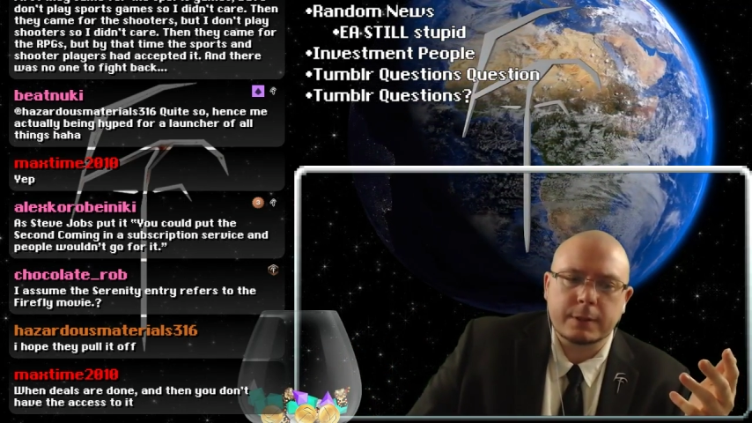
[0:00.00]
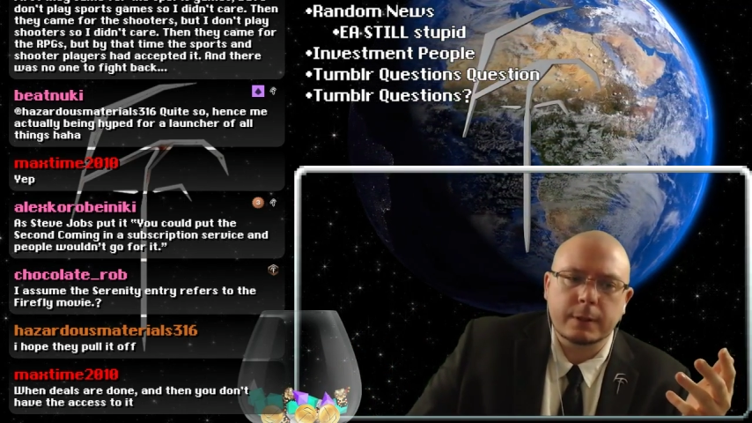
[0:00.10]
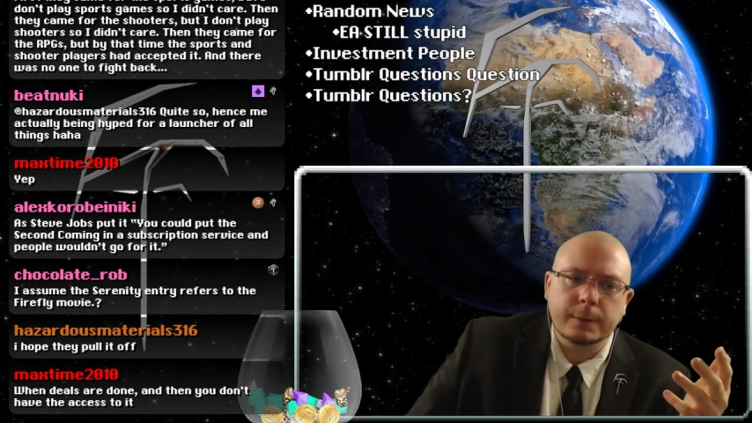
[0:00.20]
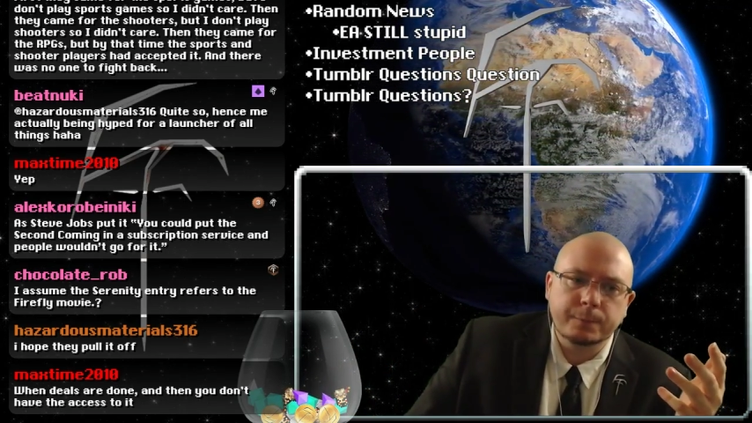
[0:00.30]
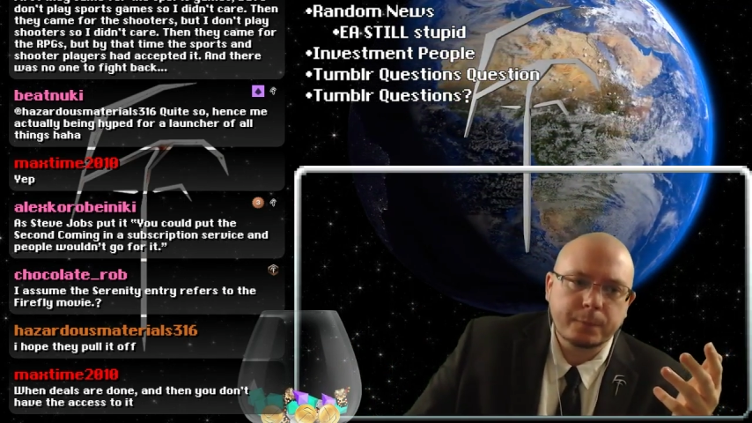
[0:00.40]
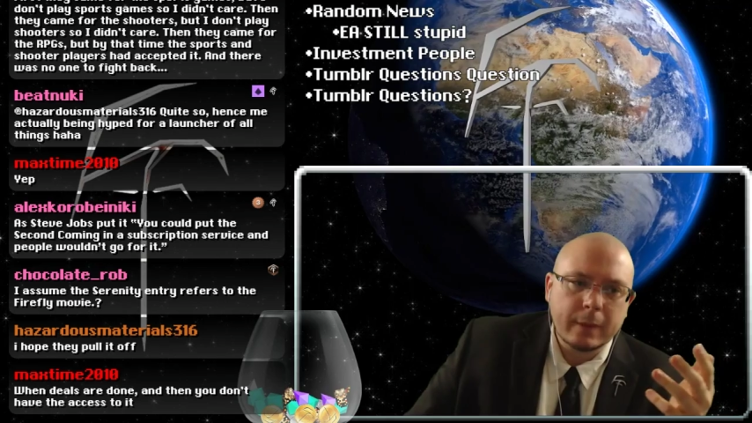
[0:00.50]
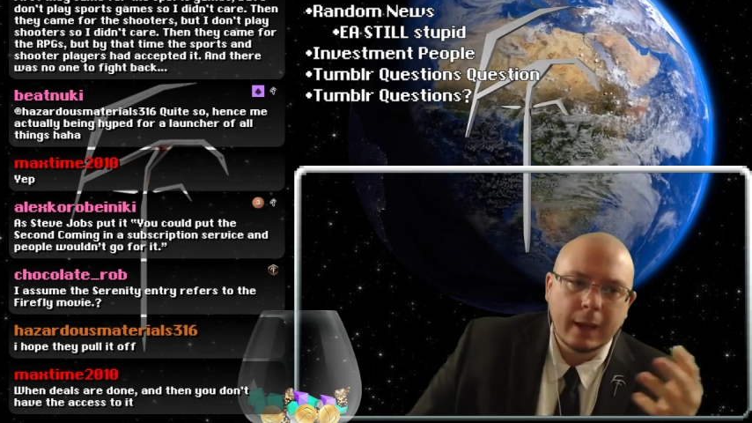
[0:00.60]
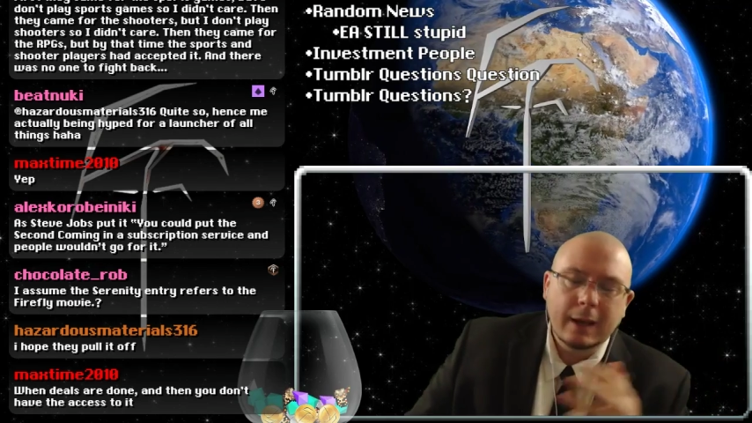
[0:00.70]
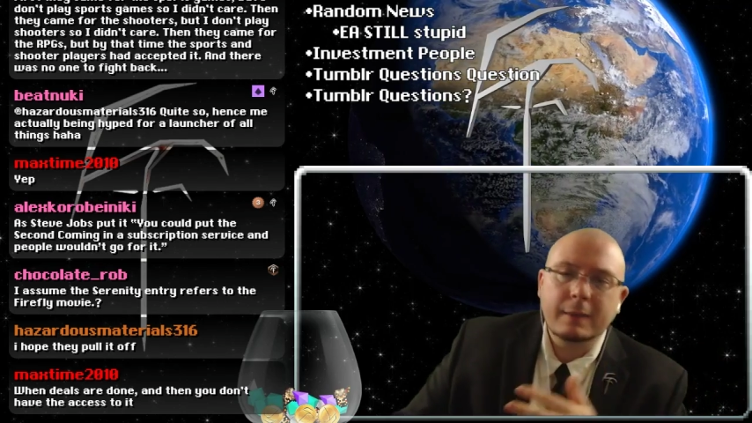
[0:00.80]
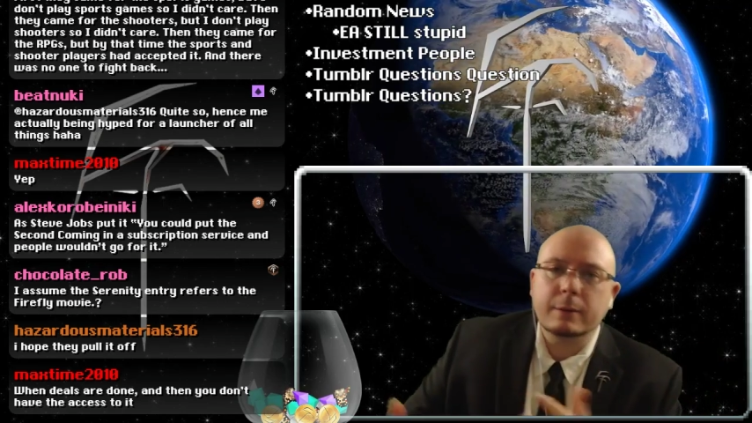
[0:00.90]
deal.
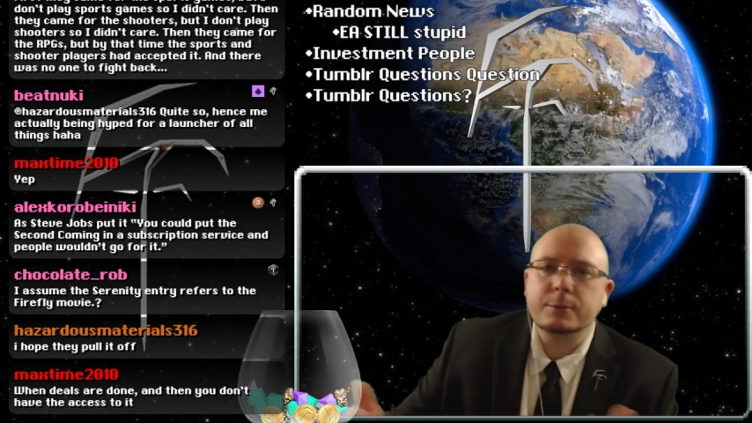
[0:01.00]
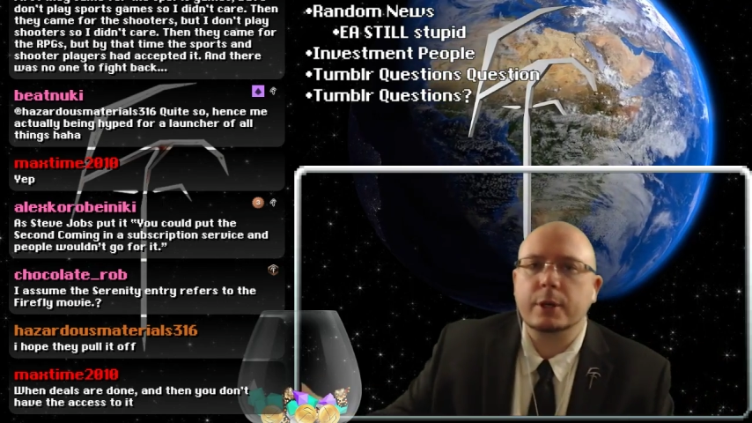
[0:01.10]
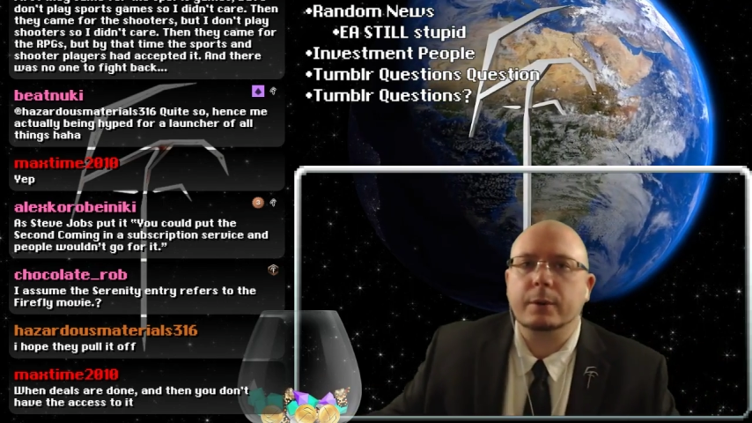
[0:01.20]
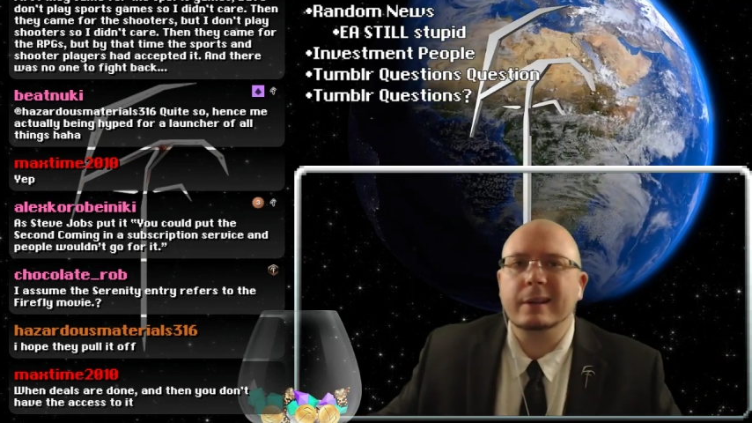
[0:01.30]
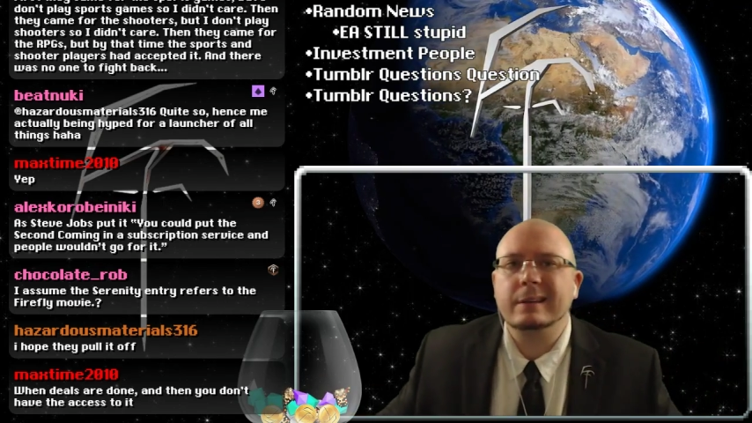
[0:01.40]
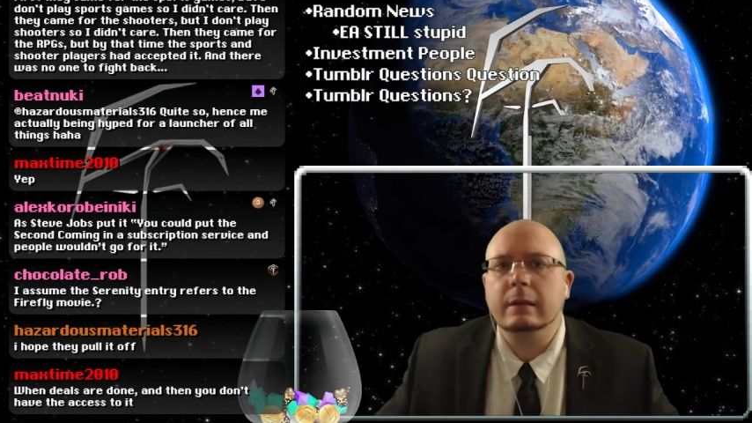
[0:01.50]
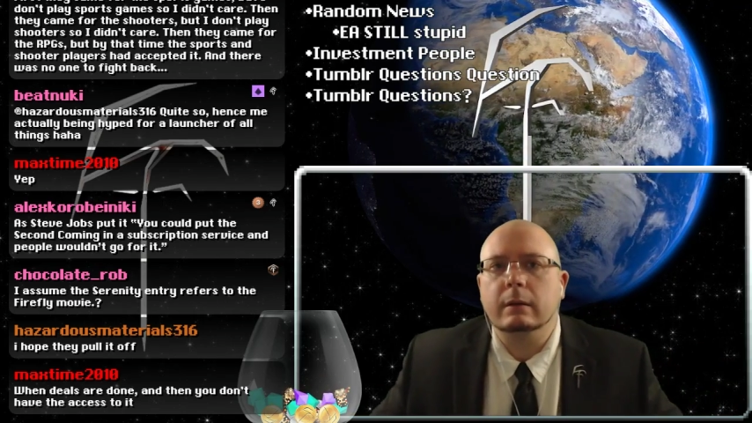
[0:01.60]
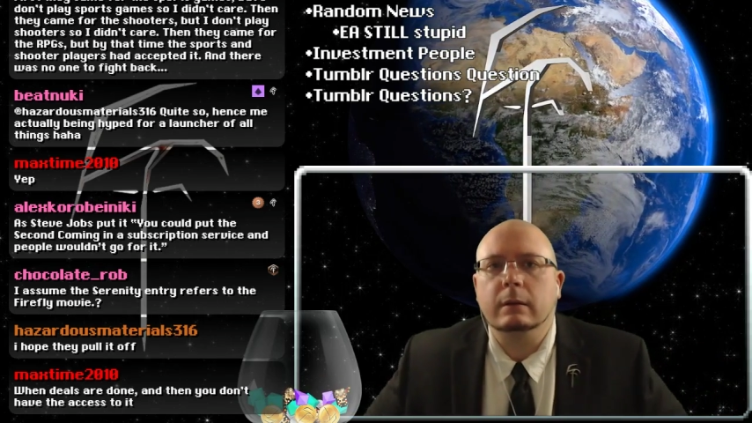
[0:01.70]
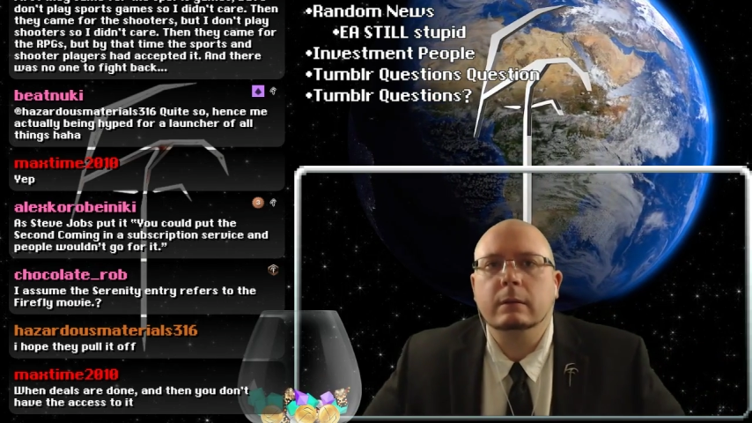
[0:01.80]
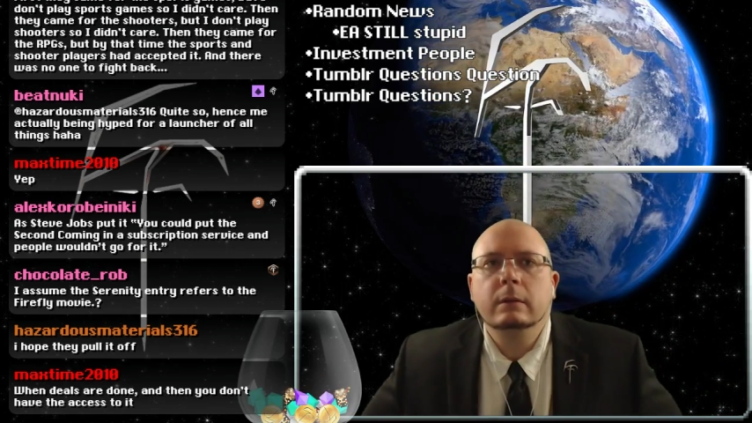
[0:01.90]
And that was a great
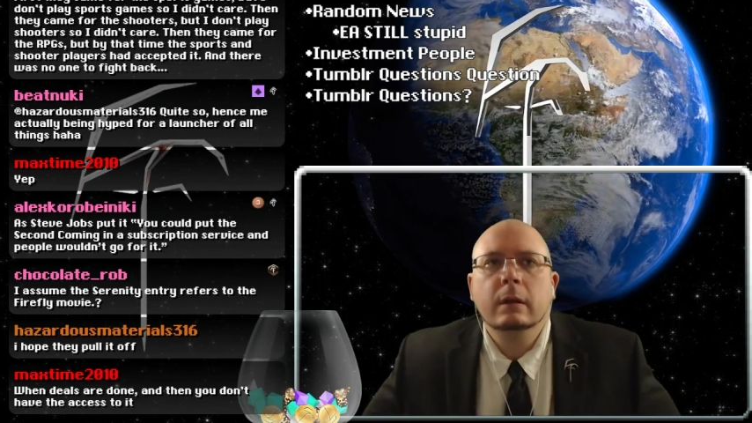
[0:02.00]
deal.